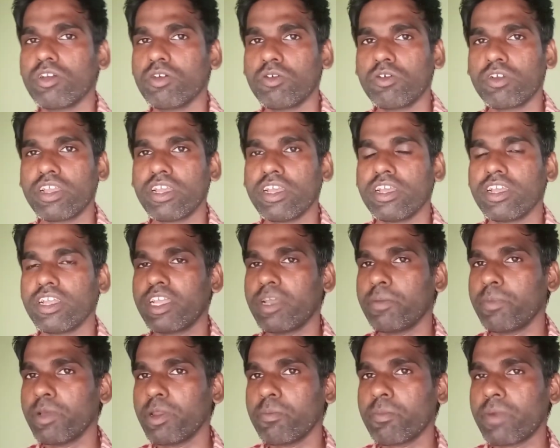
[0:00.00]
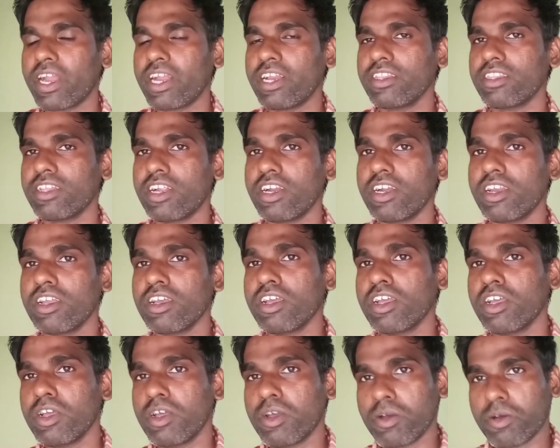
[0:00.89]
Okay, keep in mind that
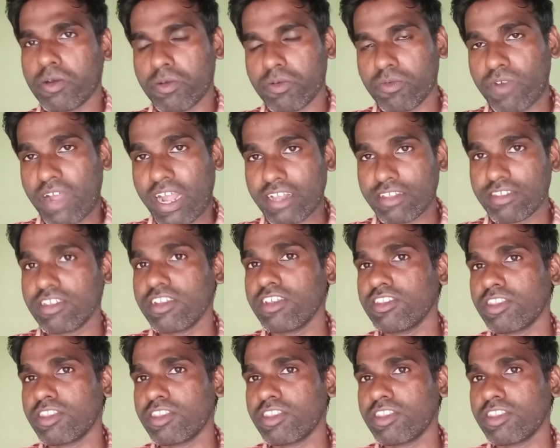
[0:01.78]
vaccine